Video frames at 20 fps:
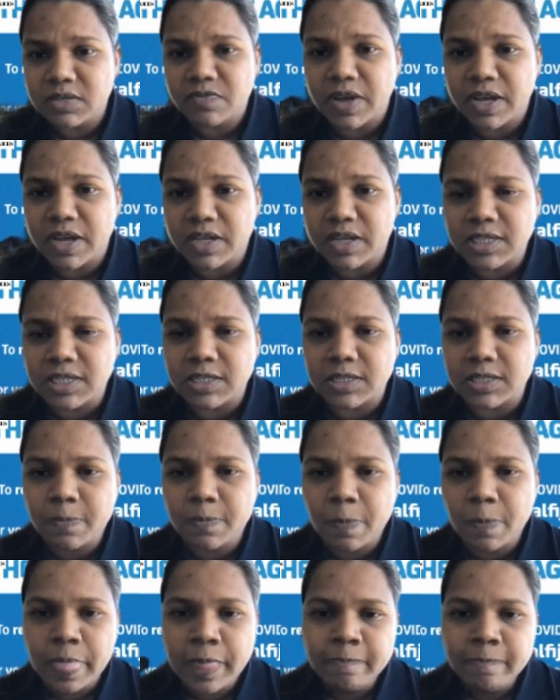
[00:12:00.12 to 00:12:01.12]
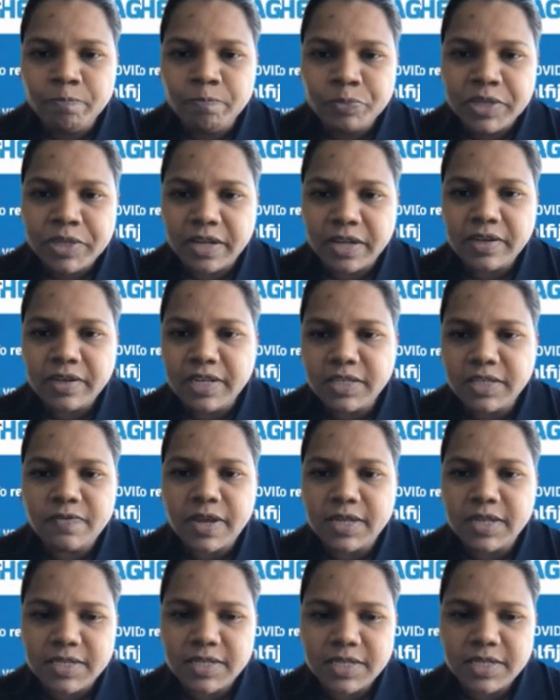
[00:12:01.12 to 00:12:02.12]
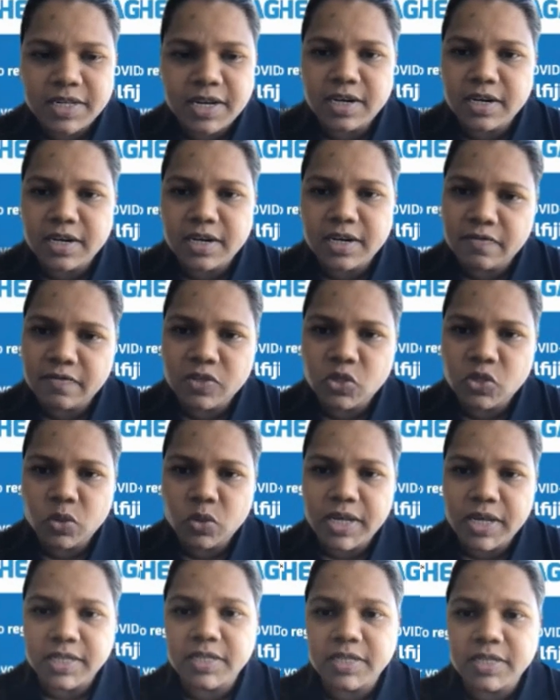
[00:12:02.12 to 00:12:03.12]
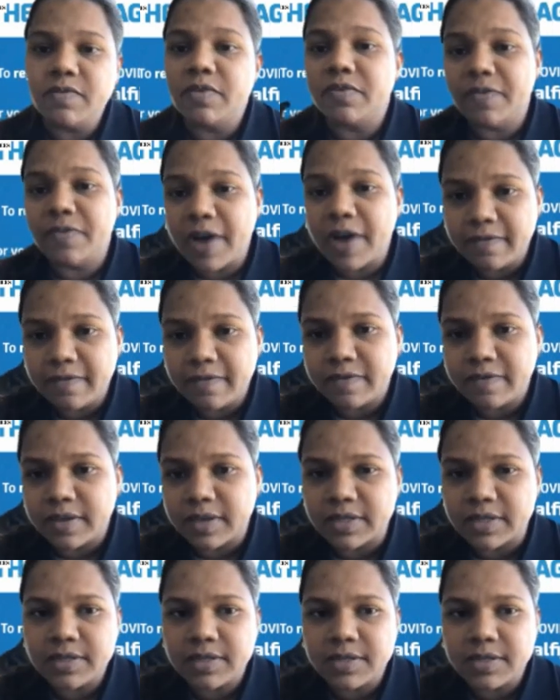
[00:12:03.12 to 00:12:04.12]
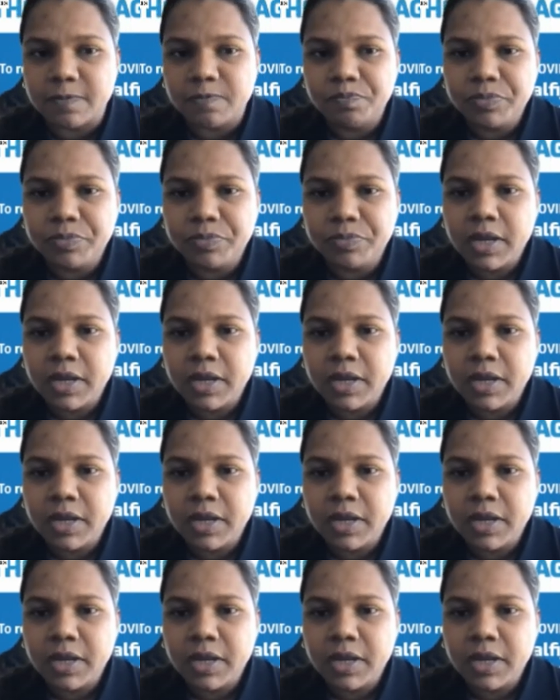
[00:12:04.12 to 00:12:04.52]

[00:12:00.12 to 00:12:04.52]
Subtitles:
vaccines. Tetanus vaccine an individual gets every 5 years.